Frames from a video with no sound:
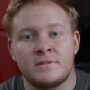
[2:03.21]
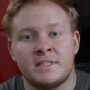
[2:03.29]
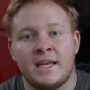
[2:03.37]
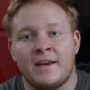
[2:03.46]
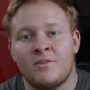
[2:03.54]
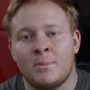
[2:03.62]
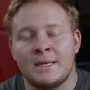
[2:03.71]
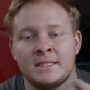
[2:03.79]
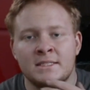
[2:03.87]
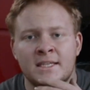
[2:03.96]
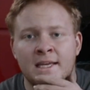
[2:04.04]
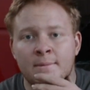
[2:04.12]
say
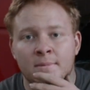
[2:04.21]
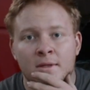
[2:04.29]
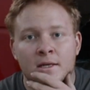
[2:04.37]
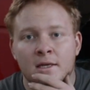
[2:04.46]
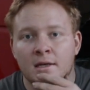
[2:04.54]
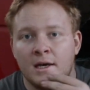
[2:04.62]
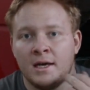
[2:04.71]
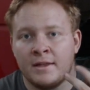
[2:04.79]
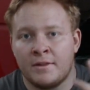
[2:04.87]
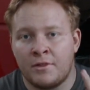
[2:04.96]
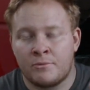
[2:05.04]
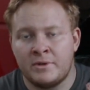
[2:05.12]
everybody's name,
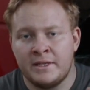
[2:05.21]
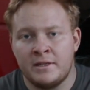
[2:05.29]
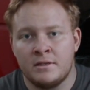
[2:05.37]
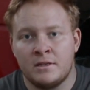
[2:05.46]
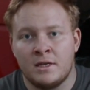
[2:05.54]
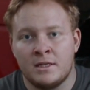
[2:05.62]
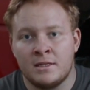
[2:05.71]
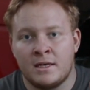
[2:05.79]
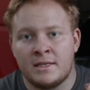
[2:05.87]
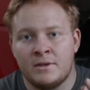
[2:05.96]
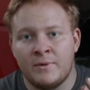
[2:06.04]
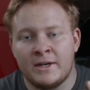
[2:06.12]
uh, the three uh,
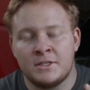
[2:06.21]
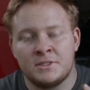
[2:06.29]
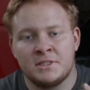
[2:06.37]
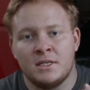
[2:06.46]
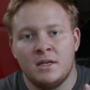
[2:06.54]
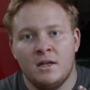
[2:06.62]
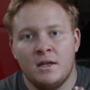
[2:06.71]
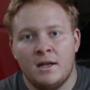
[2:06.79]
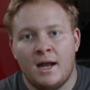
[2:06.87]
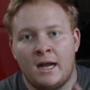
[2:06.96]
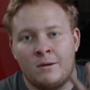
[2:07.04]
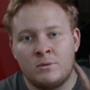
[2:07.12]
lucky winners,
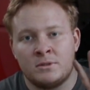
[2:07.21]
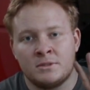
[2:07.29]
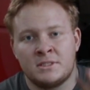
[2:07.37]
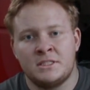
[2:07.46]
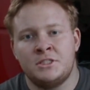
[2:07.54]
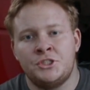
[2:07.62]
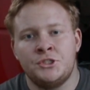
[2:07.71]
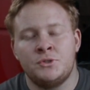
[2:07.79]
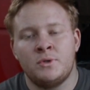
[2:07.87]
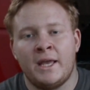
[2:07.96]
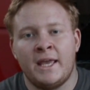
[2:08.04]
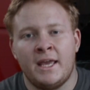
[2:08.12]
I will send
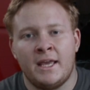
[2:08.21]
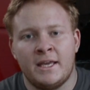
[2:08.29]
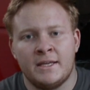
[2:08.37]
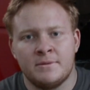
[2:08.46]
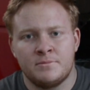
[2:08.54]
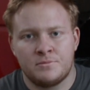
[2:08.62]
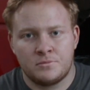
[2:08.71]
you a,